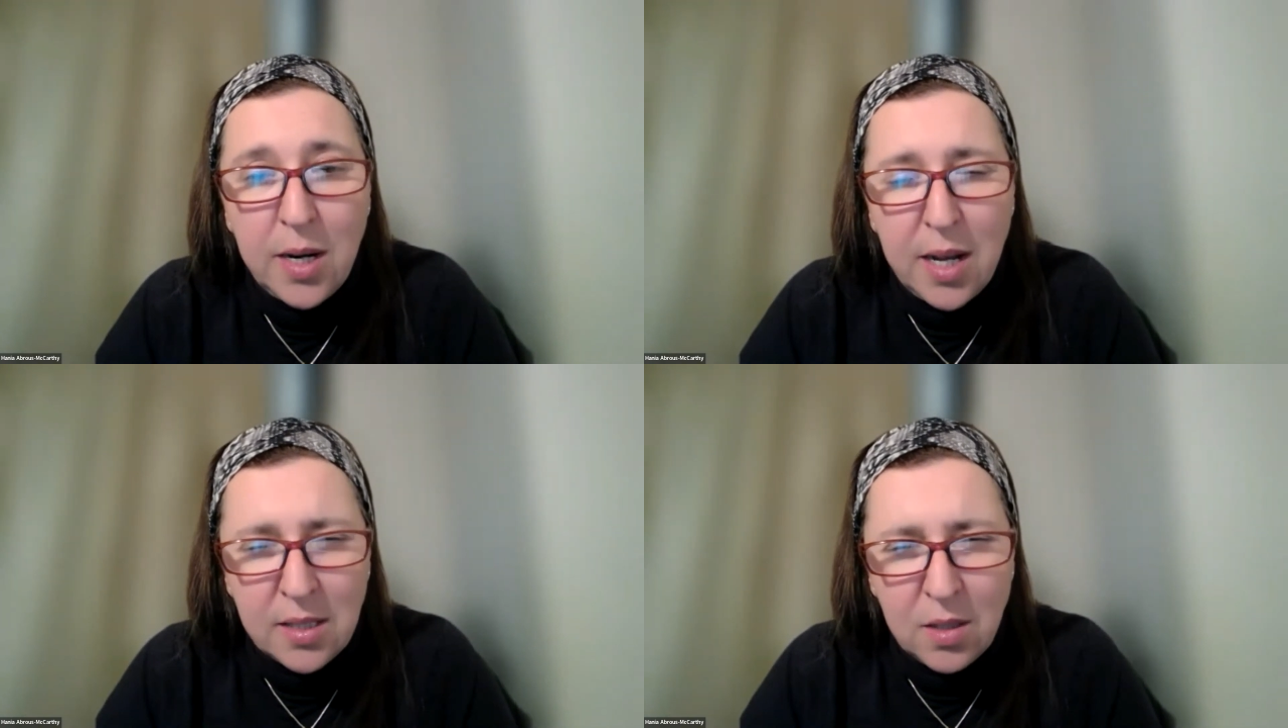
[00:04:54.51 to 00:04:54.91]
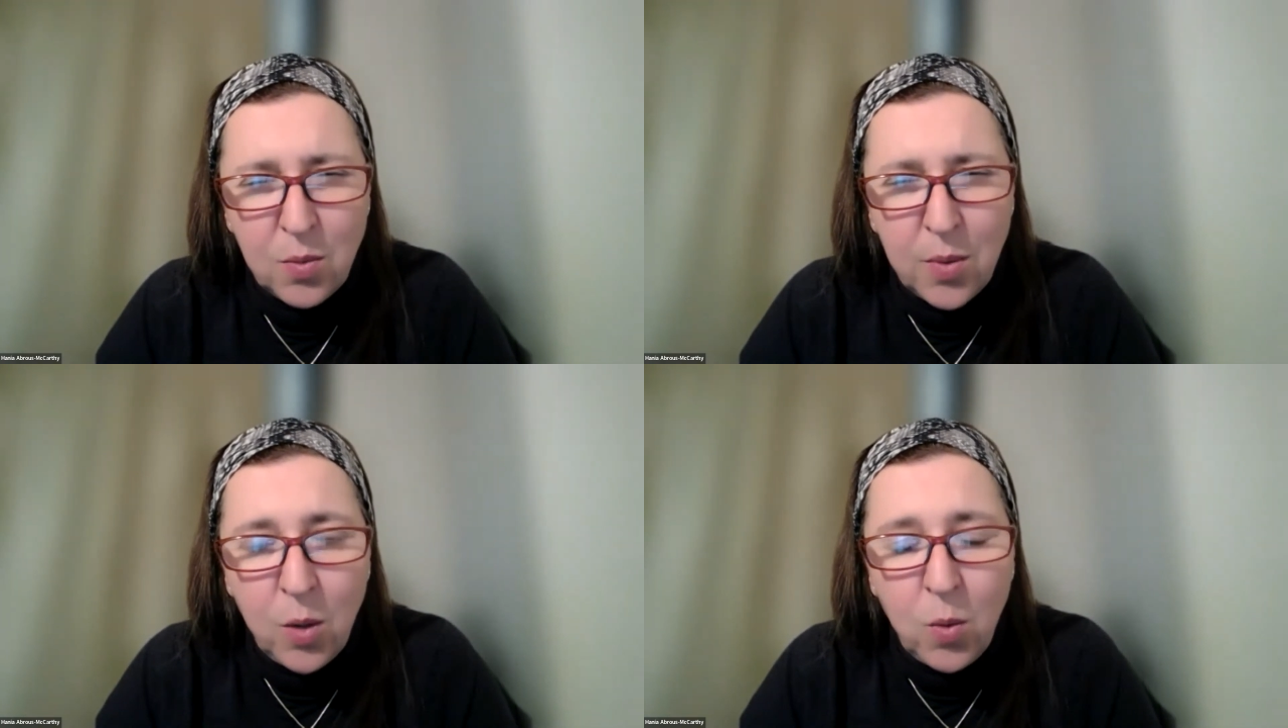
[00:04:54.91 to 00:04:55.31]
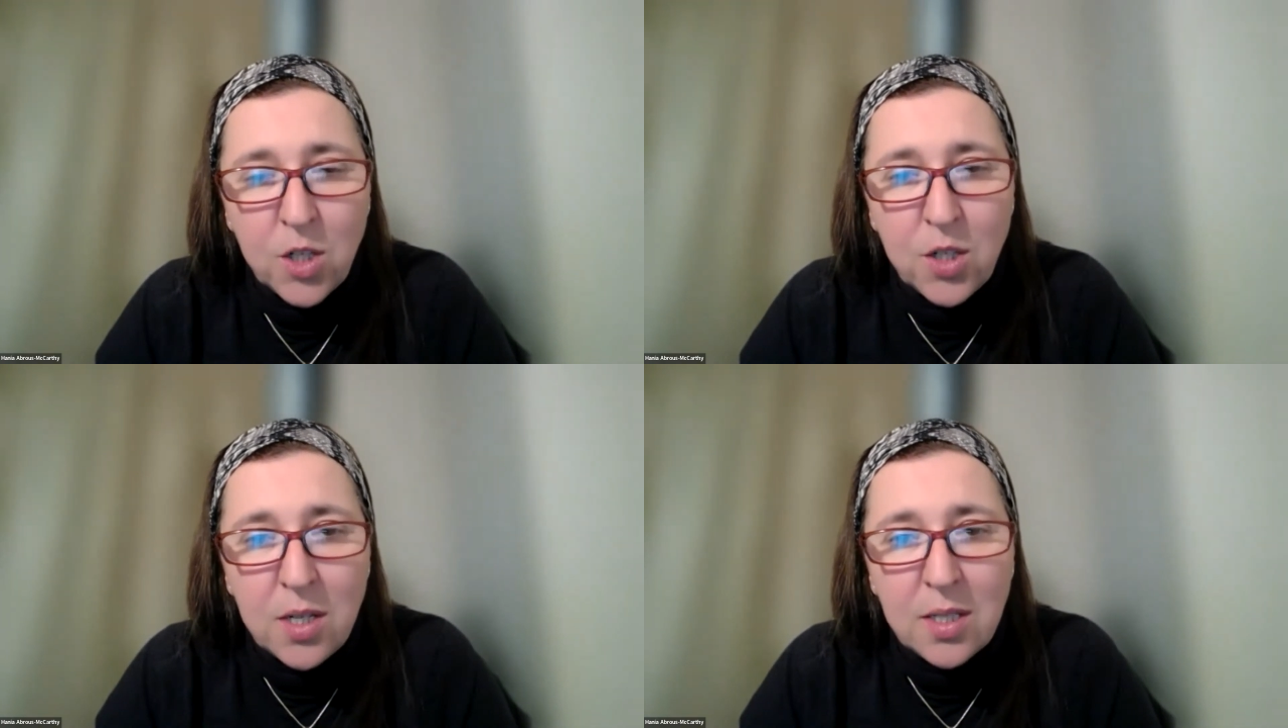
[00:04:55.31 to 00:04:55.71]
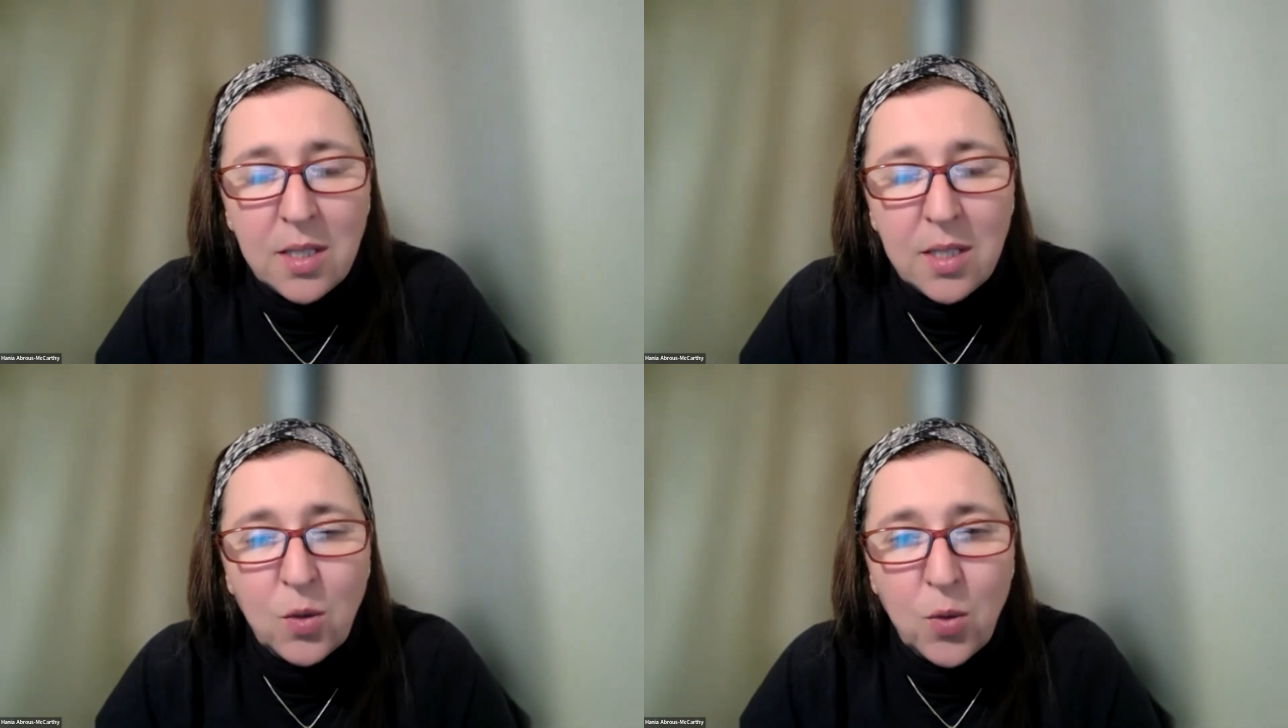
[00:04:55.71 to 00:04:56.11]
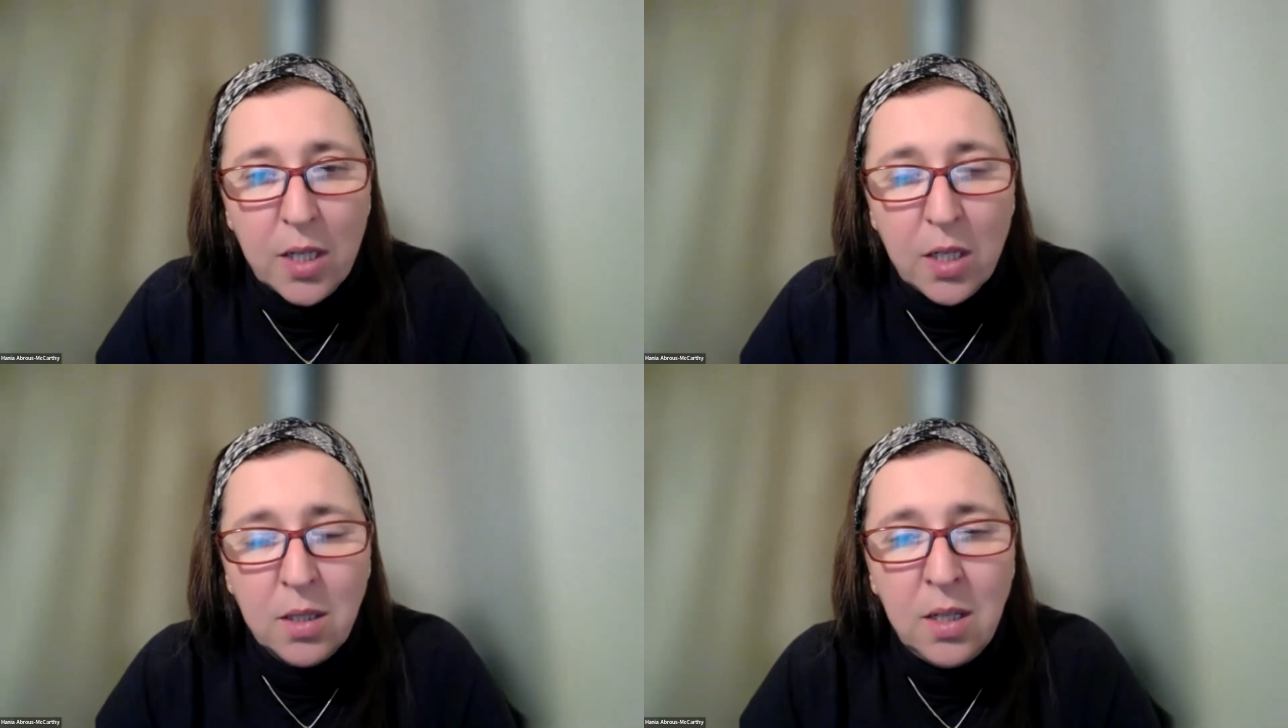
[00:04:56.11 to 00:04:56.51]
Asking the right question is
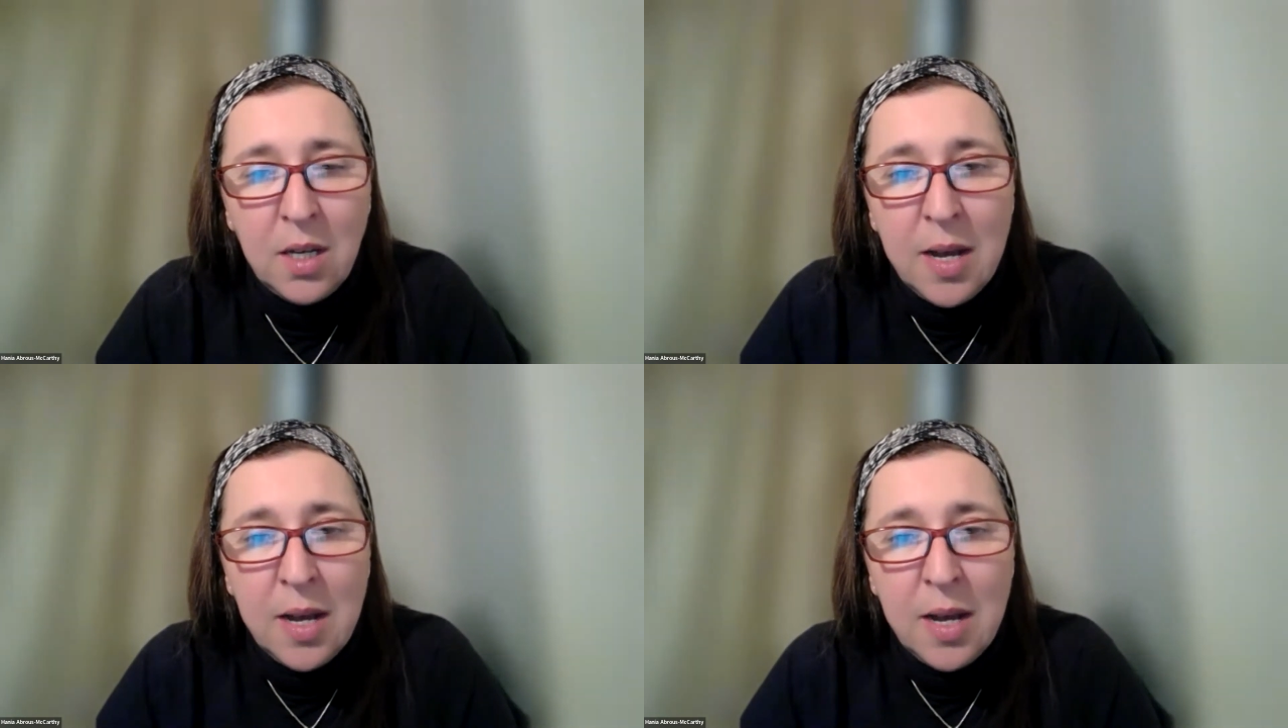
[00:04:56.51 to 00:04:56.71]
critical.